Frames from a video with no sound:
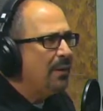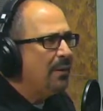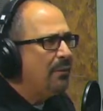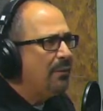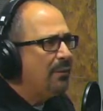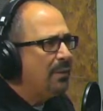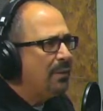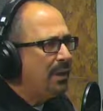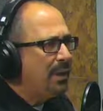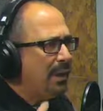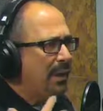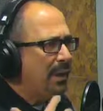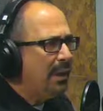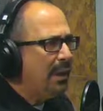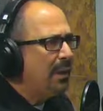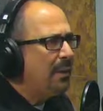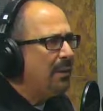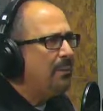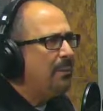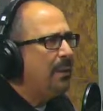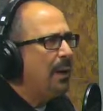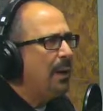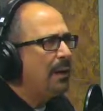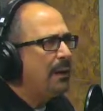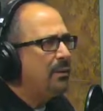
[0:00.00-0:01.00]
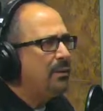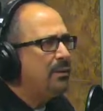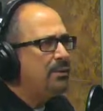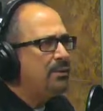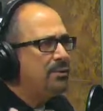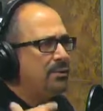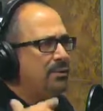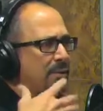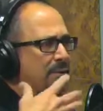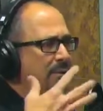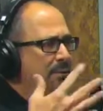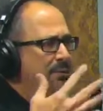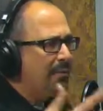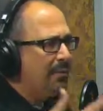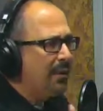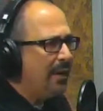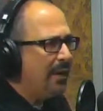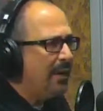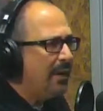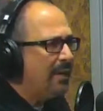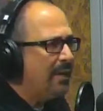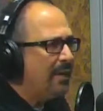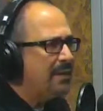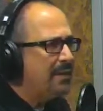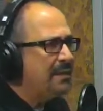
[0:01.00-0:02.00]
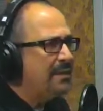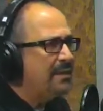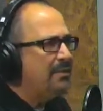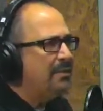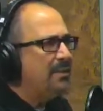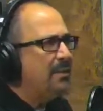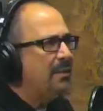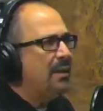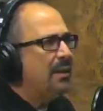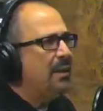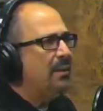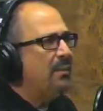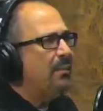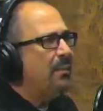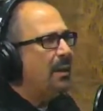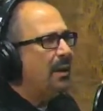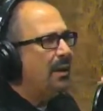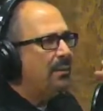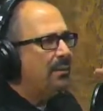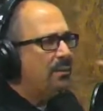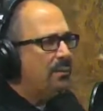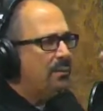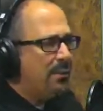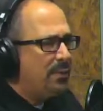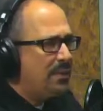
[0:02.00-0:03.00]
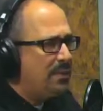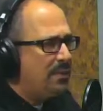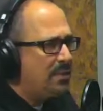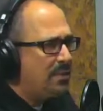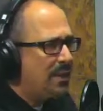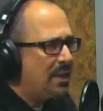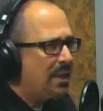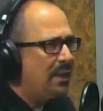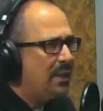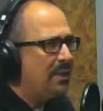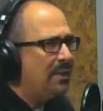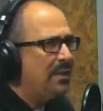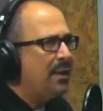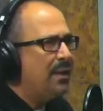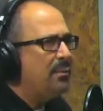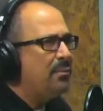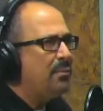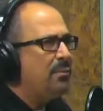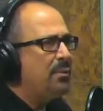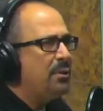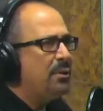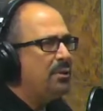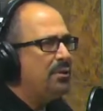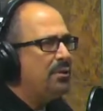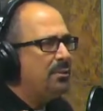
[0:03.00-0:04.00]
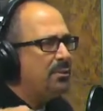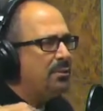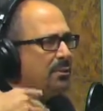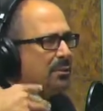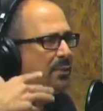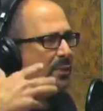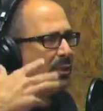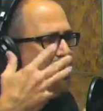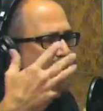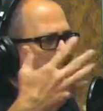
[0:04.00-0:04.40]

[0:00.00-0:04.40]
We help. I go do events for them. I appreciate them. We do.